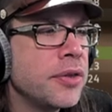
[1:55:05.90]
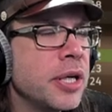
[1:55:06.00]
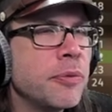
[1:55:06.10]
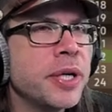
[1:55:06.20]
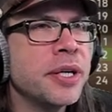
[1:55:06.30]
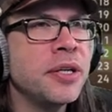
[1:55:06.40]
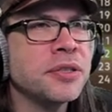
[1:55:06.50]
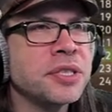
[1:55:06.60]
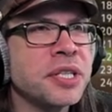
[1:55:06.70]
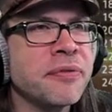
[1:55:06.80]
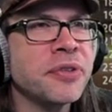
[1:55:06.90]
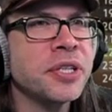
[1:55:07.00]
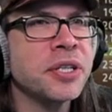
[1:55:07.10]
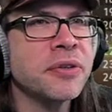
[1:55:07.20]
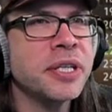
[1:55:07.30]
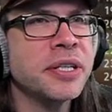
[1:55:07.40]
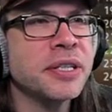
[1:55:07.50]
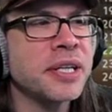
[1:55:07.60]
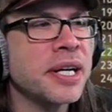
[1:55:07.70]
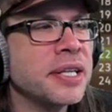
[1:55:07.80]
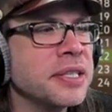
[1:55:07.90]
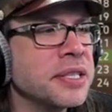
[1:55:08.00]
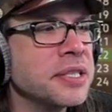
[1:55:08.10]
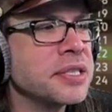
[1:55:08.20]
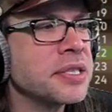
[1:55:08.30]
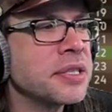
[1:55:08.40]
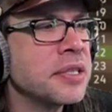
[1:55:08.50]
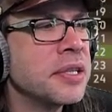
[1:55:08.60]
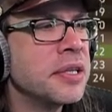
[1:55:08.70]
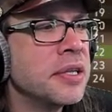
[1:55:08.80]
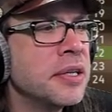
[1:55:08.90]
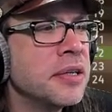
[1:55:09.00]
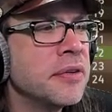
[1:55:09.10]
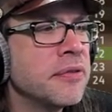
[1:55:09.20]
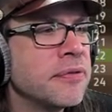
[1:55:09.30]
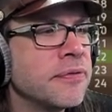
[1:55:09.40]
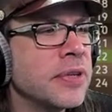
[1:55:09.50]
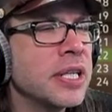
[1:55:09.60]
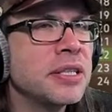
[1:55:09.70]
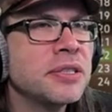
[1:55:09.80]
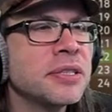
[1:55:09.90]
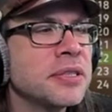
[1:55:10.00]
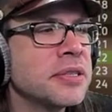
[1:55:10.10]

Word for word: think we can all safely agree that that is fucked.